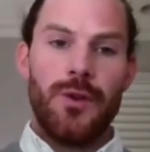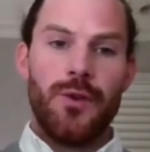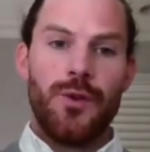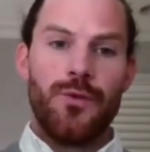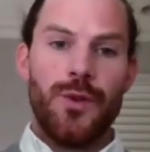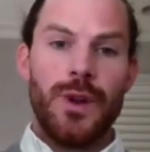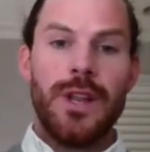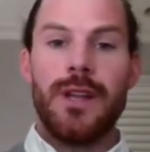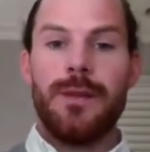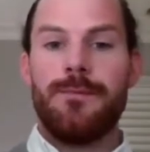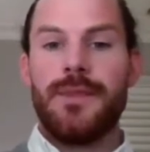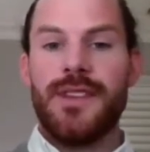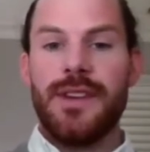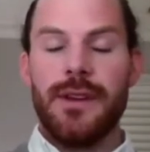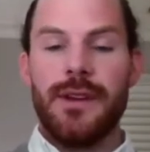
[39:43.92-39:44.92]
really
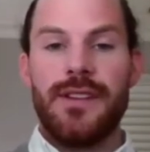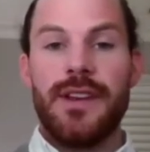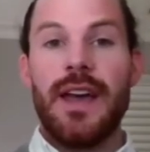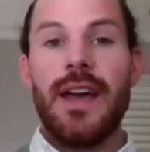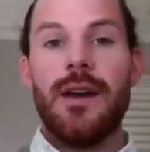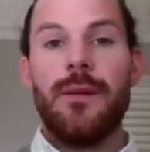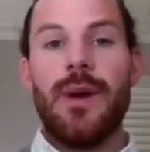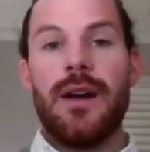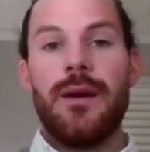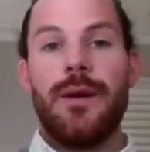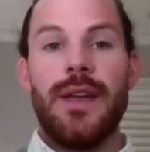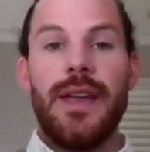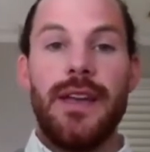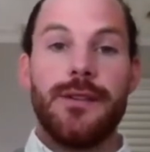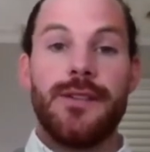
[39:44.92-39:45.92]
today about
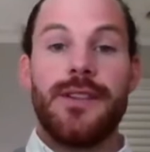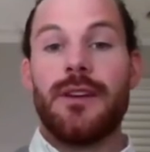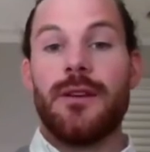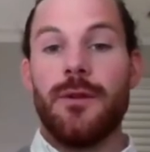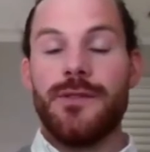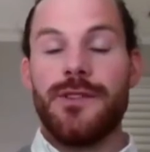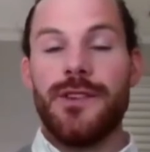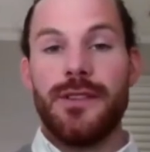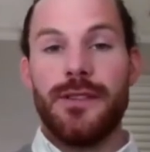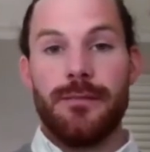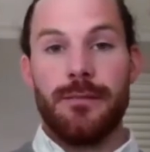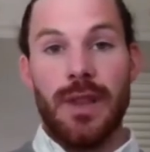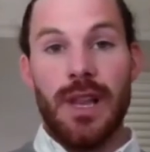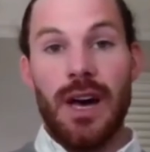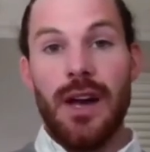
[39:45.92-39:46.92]
Here Technologies'
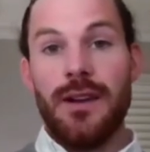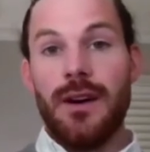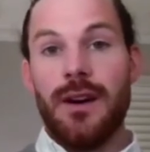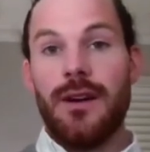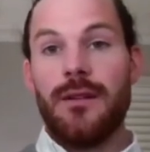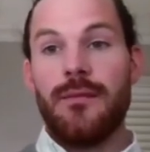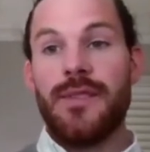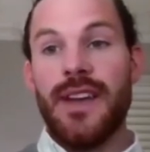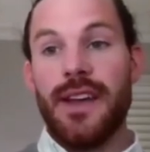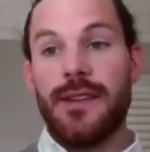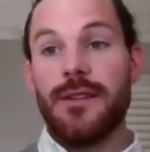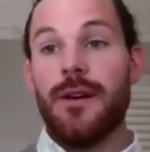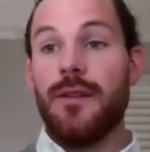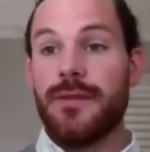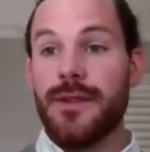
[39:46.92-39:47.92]
LiDAR
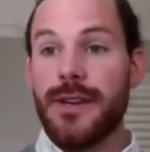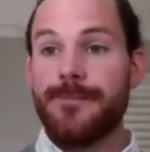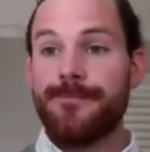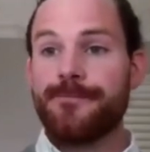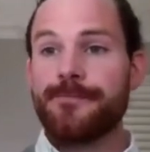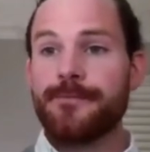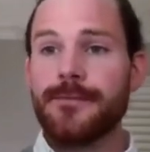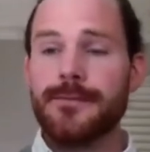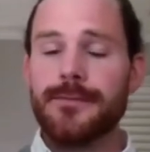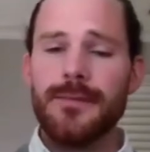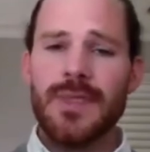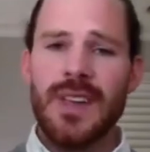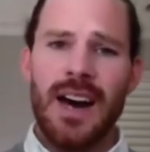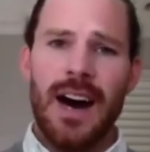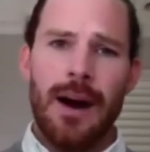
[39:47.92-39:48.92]
data offering
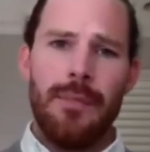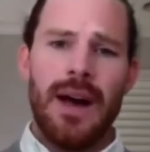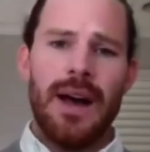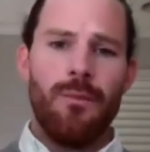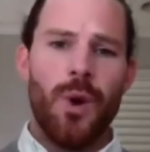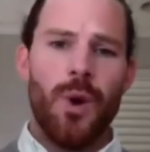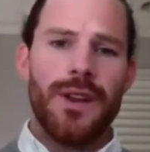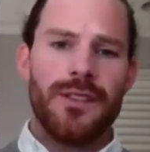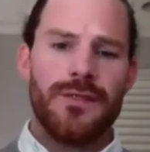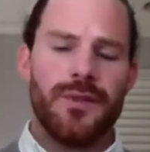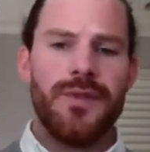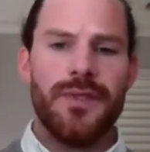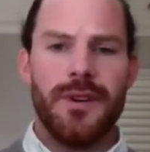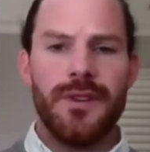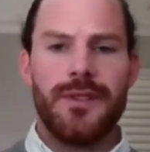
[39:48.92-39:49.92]
and what is
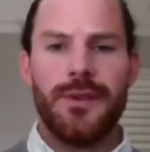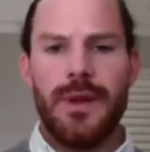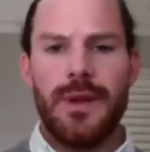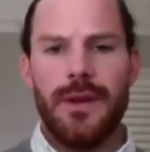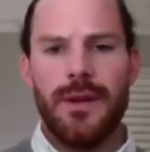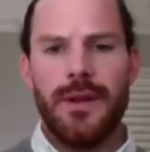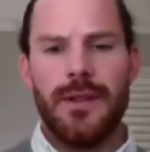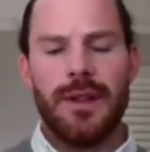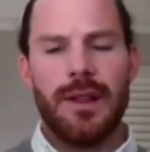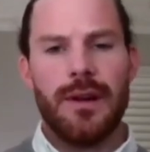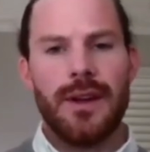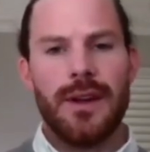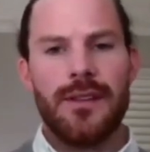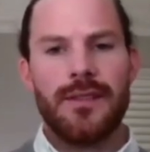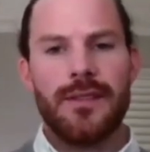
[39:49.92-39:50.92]
referred to in the
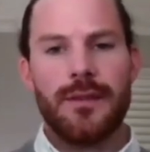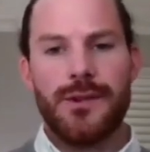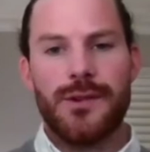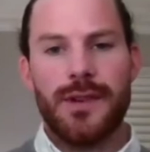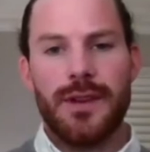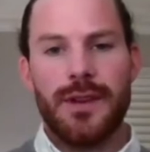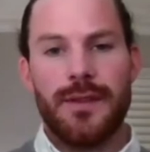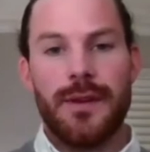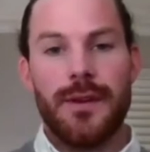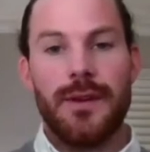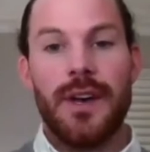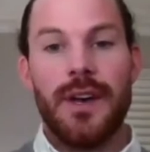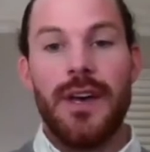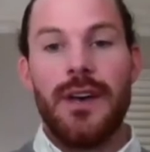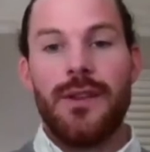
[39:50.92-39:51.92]
LARKI solution as
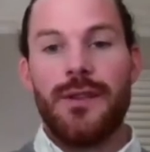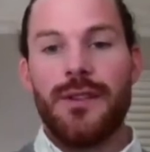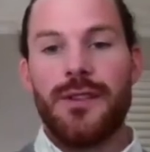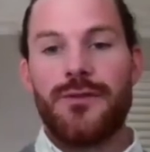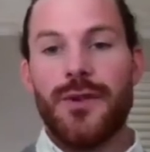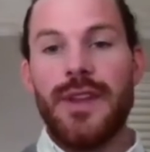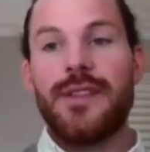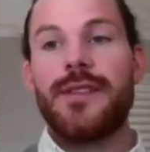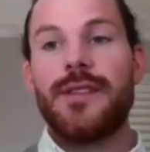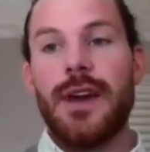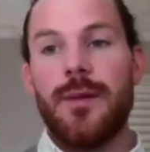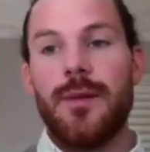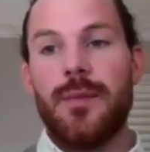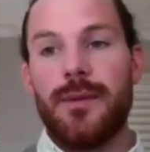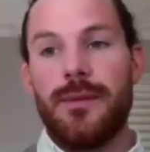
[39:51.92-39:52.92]
the
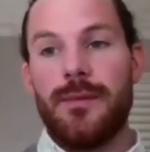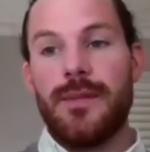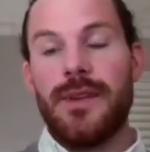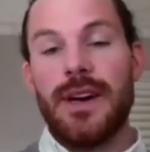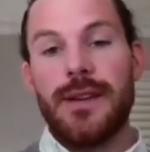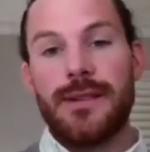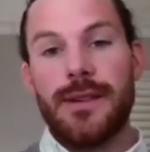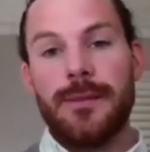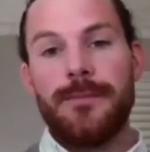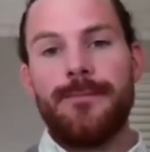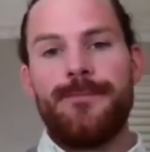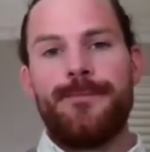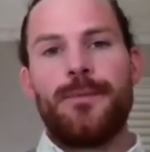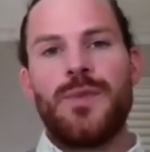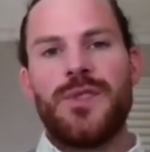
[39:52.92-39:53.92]
Streetscape data.
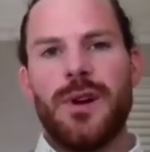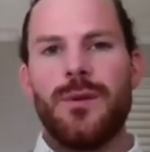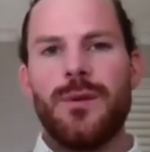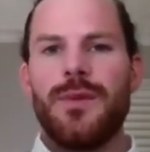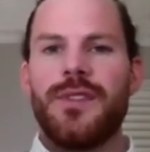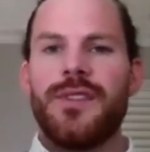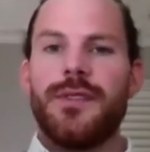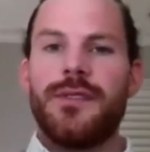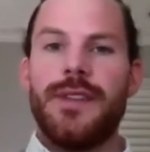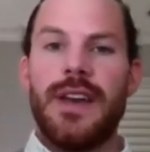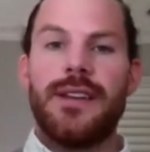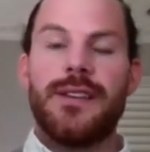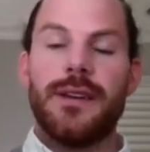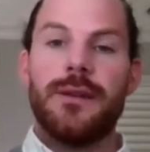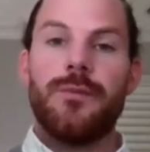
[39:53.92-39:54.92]
So this is
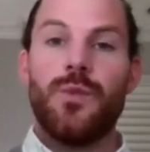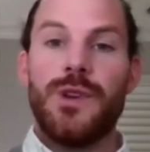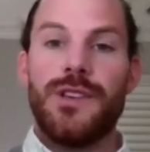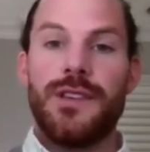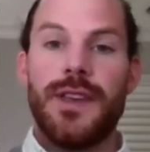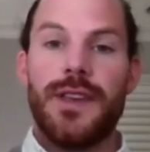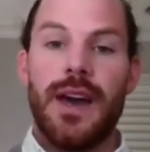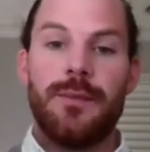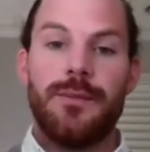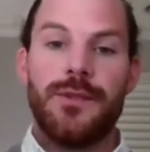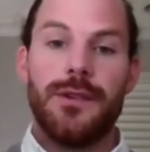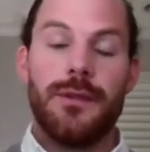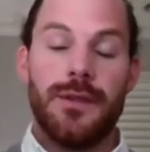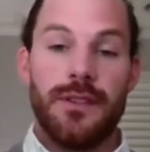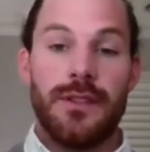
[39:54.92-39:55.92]
data which is
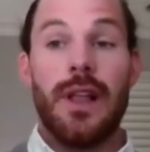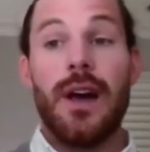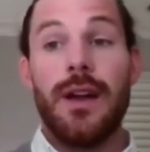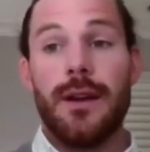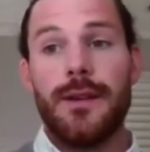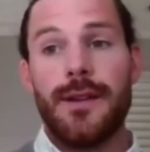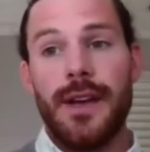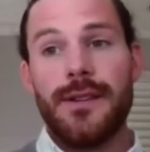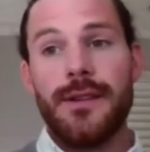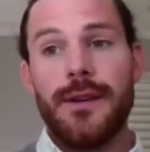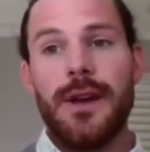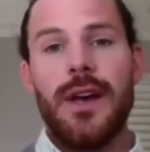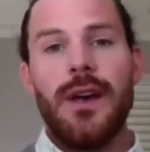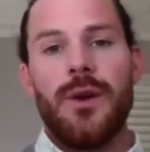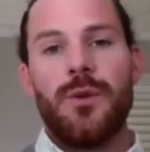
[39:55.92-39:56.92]
captured, this is LiDAR data,
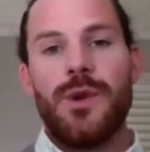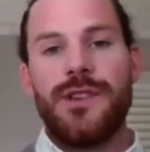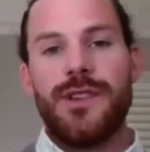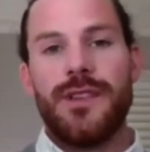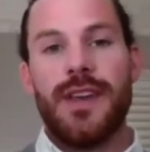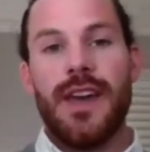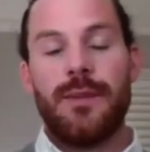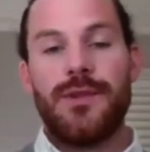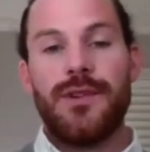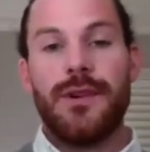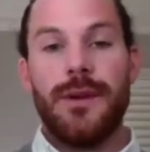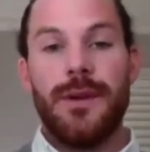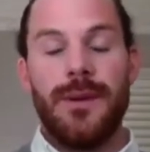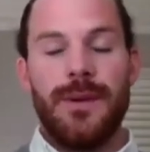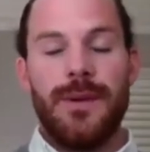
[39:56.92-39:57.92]
which is
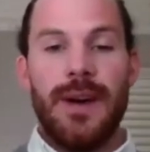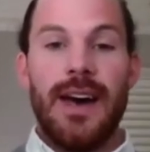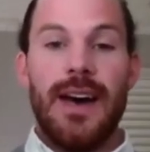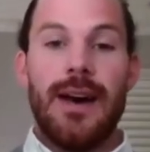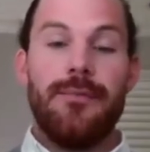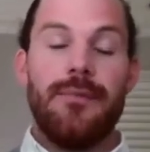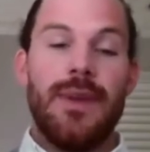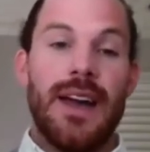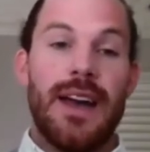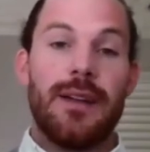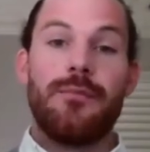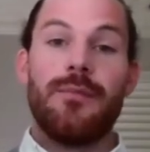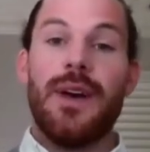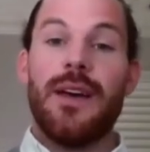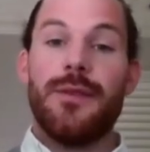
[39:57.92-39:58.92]
captured
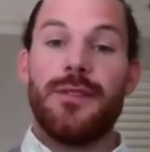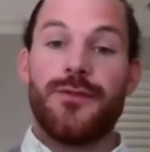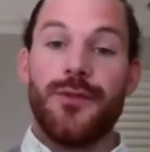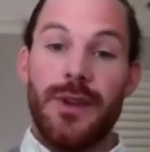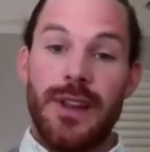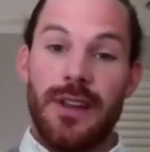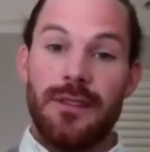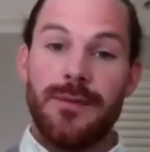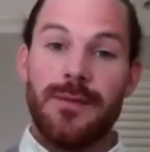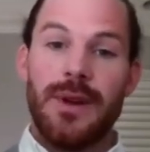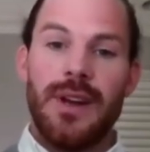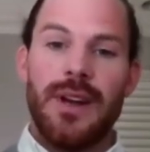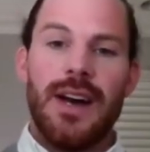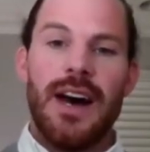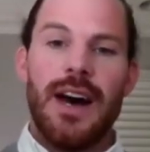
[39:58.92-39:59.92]
at the street level,
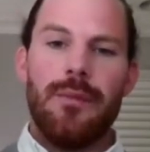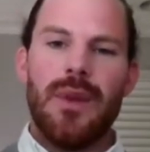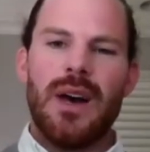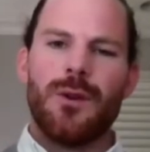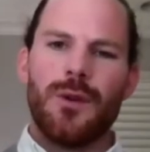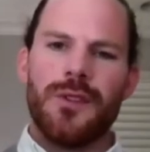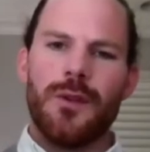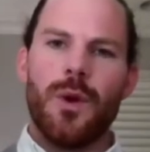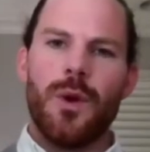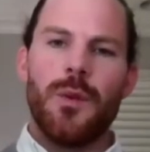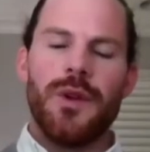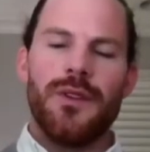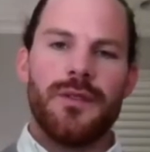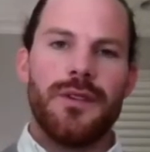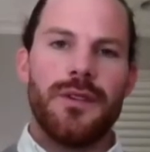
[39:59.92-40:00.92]
and also what
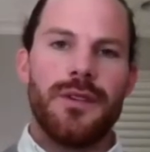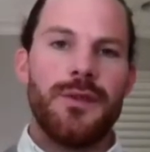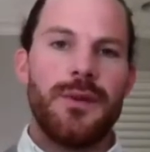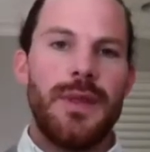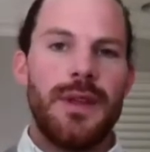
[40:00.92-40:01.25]
we refer to in